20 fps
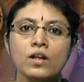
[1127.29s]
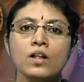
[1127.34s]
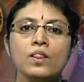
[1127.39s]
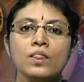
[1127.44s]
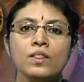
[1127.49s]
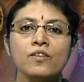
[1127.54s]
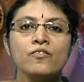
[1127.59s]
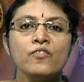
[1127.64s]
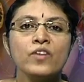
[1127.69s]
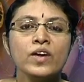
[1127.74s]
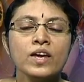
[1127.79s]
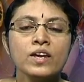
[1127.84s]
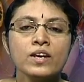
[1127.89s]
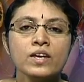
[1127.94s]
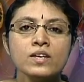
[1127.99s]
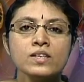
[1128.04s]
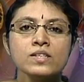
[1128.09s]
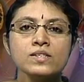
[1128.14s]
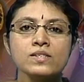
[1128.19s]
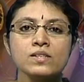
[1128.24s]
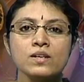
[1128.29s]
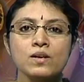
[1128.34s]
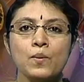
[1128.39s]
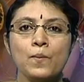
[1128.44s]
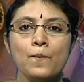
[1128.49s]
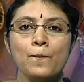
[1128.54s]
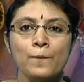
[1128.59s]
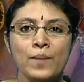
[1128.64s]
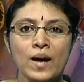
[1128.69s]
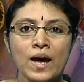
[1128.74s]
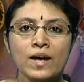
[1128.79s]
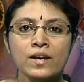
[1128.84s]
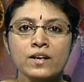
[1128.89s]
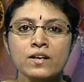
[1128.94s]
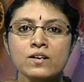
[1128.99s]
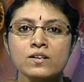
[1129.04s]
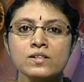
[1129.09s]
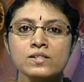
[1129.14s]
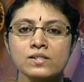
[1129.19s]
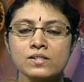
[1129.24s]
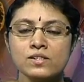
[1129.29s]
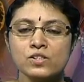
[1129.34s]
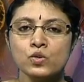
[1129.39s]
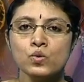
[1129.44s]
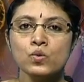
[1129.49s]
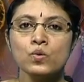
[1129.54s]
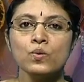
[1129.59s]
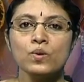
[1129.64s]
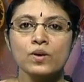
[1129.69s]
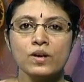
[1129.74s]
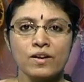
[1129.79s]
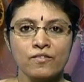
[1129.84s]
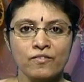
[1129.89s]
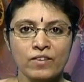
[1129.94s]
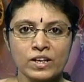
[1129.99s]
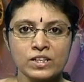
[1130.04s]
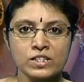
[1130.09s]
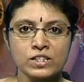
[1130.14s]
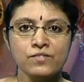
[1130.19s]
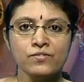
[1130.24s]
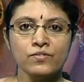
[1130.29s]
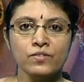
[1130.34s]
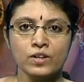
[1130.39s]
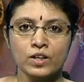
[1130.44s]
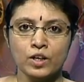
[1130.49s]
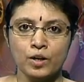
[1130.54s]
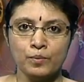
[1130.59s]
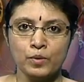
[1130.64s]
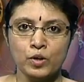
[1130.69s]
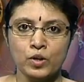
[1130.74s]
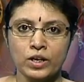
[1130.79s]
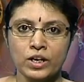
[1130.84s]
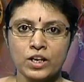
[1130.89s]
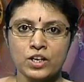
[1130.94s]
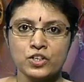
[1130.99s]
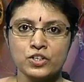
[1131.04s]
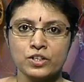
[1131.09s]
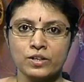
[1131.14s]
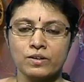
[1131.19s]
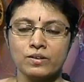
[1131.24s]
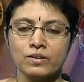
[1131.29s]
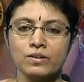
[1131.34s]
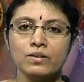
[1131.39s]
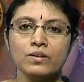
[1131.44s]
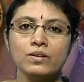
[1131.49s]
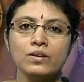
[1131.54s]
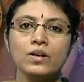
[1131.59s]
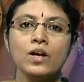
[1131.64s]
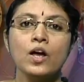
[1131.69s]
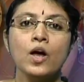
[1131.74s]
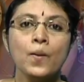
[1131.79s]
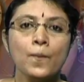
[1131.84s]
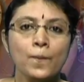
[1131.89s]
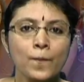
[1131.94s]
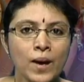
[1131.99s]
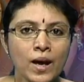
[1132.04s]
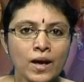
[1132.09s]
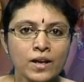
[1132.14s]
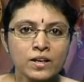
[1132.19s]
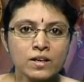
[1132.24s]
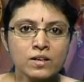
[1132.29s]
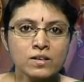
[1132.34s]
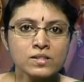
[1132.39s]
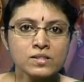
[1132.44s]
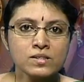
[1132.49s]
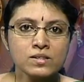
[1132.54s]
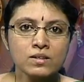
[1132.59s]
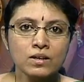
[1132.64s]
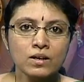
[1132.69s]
the various barriers to effective communication. Barriers